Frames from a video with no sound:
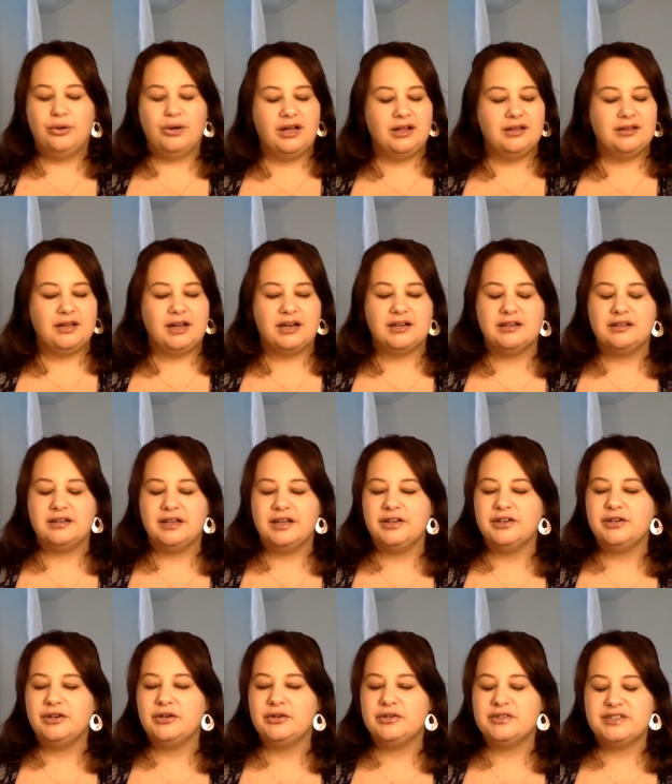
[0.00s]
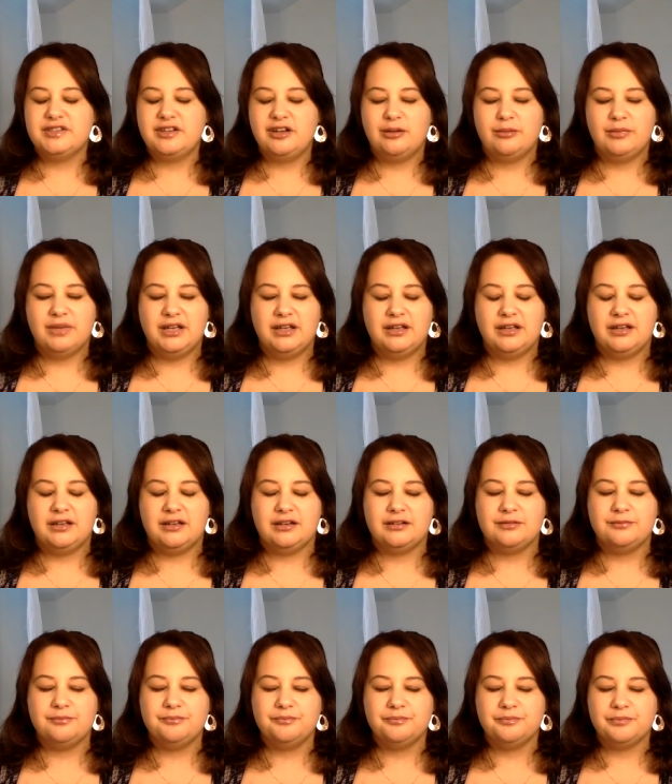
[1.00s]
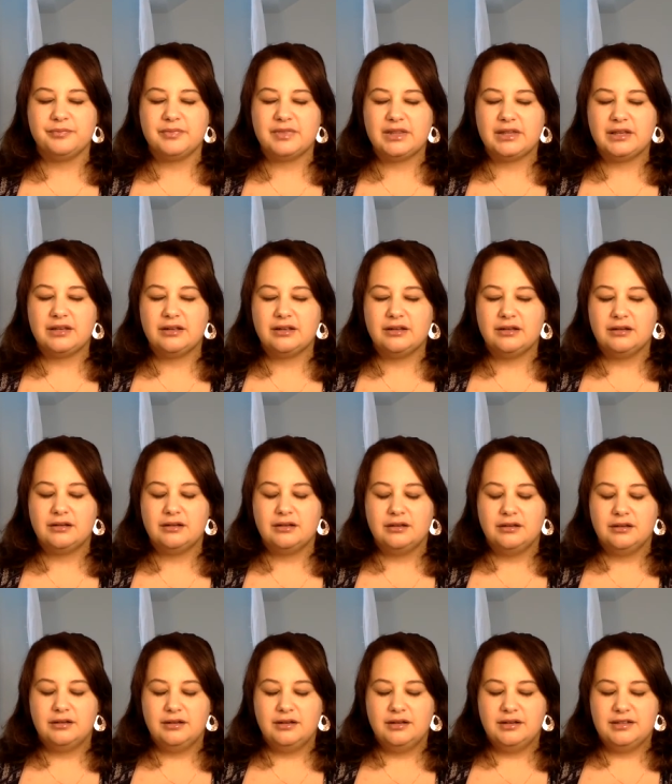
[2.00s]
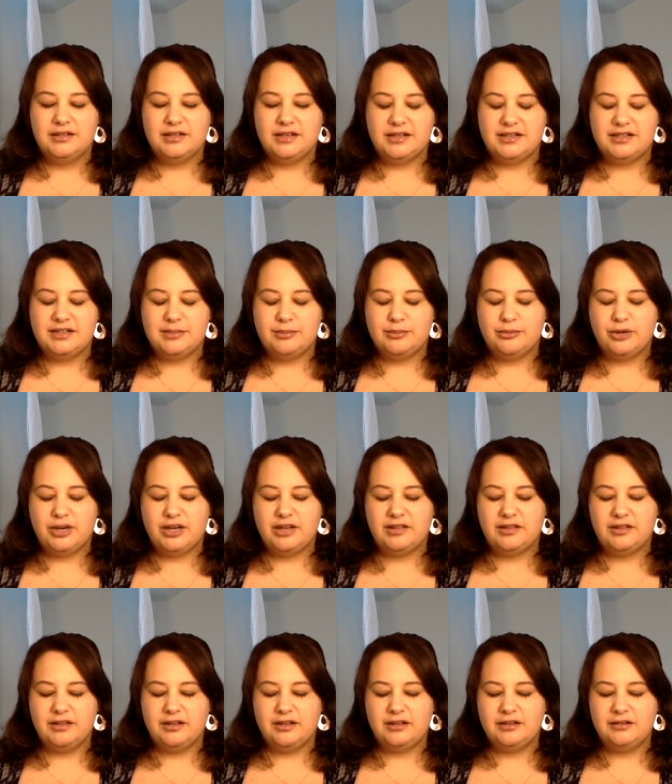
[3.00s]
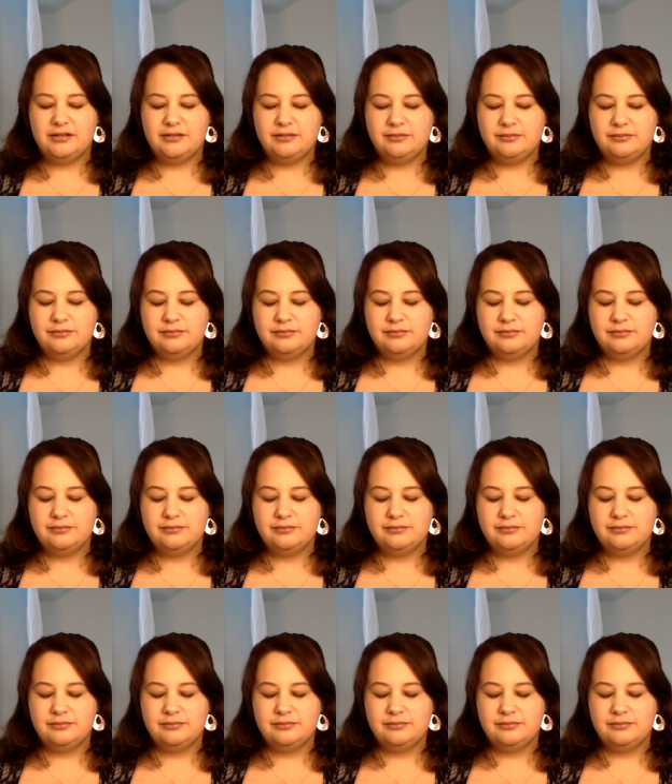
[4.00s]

A lot of light codes coming in. Take a deep breath in.